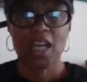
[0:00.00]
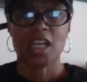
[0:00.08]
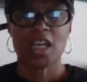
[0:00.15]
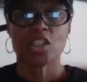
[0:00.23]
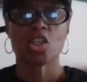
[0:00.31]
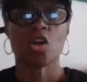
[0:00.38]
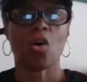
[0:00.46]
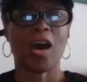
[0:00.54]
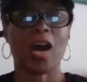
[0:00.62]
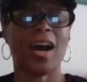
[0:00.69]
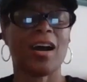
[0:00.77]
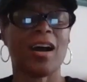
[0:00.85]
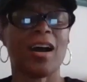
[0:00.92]
So
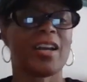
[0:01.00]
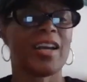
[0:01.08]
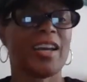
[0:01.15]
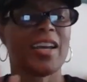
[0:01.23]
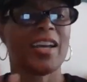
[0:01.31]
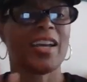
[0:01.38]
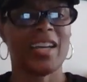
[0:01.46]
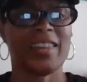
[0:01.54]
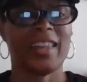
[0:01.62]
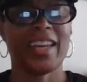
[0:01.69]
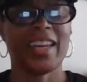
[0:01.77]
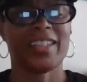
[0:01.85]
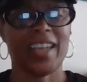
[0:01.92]
in
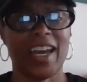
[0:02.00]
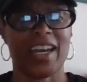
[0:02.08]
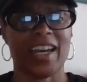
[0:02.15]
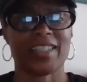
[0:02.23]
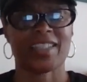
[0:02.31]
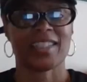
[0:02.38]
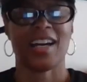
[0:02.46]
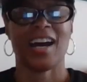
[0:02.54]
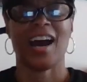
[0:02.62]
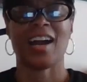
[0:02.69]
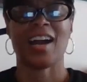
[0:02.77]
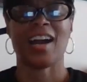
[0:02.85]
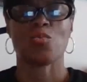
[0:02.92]
that yes,
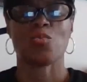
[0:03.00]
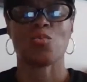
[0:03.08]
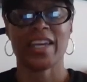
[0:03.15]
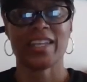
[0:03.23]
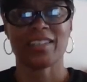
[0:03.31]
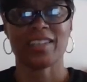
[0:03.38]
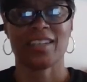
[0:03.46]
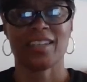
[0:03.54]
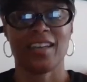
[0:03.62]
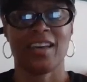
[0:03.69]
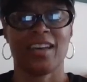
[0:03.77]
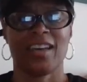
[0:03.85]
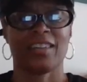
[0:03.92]
I went
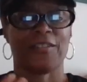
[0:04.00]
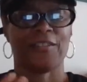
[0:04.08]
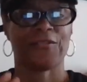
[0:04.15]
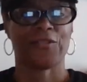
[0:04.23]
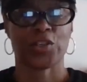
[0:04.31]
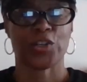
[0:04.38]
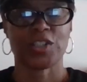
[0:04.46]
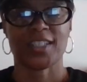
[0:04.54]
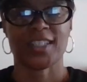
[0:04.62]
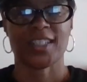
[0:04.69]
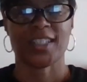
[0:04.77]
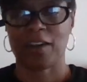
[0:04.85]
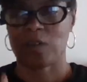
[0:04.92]
the first
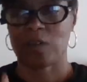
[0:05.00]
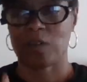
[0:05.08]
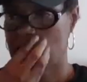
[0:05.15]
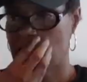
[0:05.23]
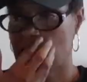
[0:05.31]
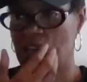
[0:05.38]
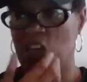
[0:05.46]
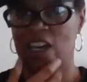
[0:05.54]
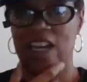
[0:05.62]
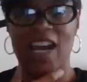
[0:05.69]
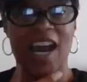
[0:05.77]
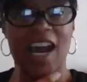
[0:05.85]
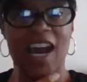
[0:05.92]
Saturday and
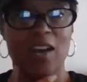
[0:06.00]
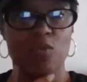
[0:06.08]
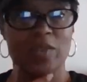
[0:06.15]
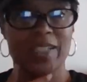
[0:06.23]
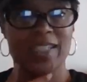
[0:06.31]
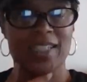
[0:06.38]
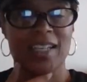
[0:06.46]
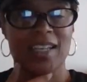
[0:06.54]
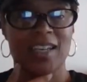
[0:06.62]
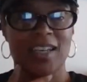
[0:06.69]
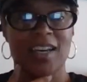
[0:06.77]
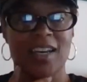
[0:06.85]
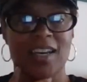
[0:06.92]
I was
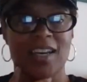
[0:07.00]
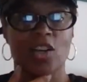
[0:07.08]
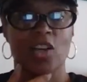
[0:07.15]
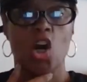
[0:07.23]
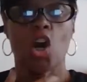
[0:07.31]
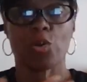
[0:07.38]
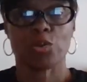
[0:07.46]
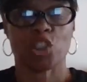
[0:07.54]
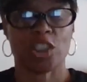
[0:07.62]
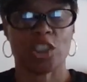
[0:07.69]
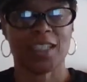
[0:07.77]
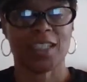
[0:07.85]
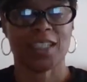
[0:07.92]

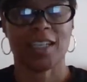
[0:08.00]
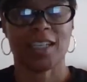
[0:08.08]
coaching